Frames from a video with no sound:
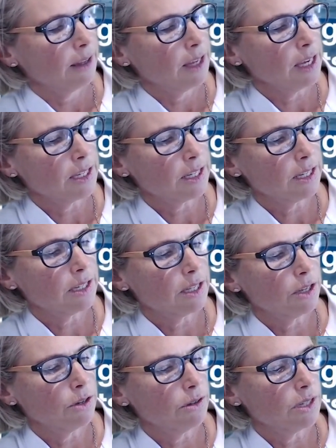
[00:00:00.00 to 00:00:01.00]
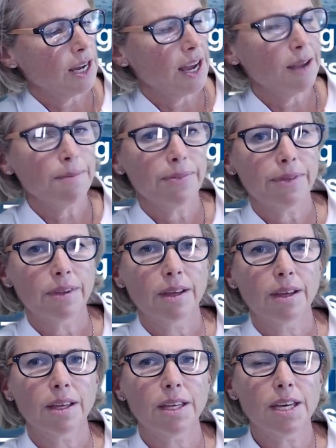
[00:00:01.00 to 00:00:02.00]
Guest is the username,
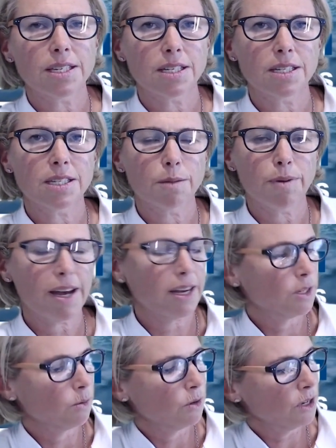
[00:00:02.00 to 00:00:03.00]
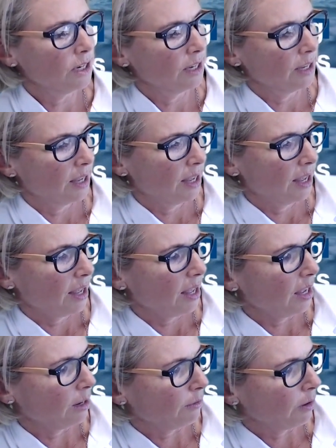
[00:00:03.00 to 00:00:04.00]
guest is the password,
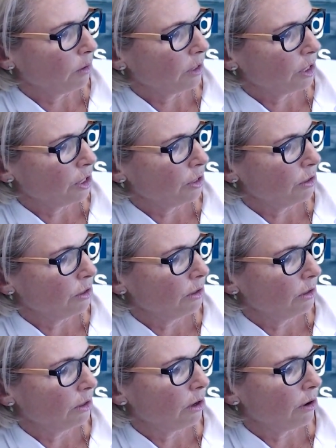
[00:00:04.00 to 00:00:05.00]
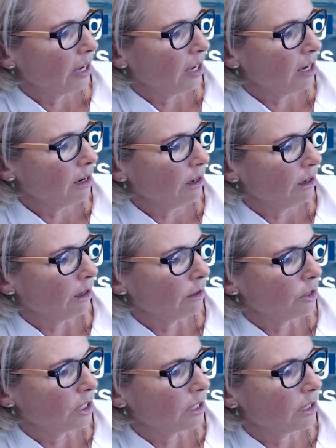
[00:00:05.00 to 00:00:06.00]
and if I want to do logging in, I'll
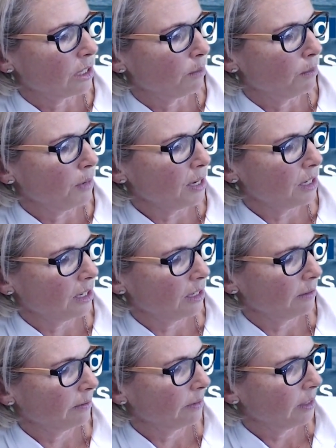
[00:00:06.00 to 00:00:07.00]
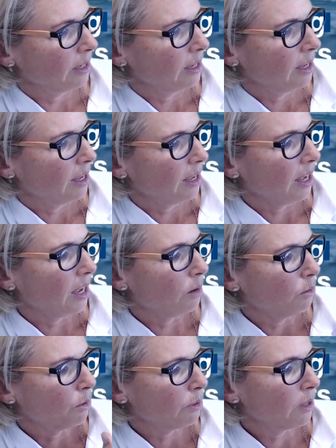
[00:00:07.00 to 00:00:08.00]
just submit, and
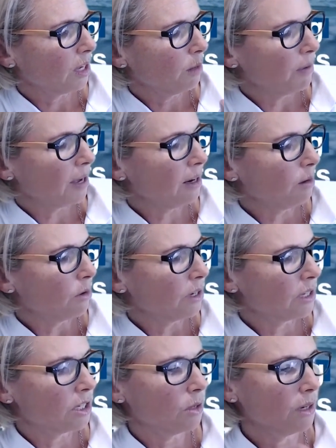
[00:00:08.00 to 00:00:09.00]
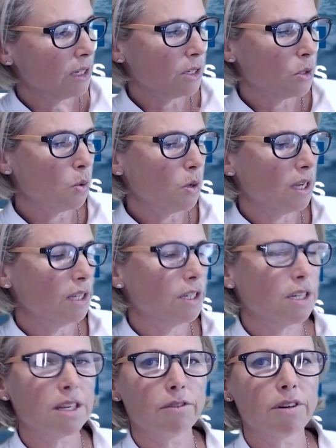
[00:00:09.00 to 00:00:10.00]
it will think about it. What it's doing is talking
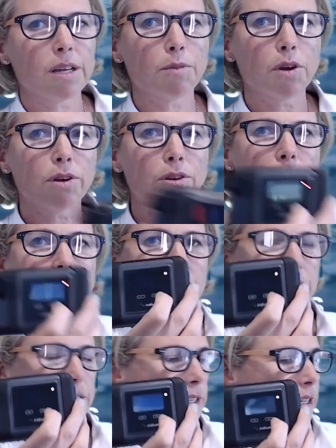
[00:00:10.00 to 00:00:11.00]
to the Iridium GO unit,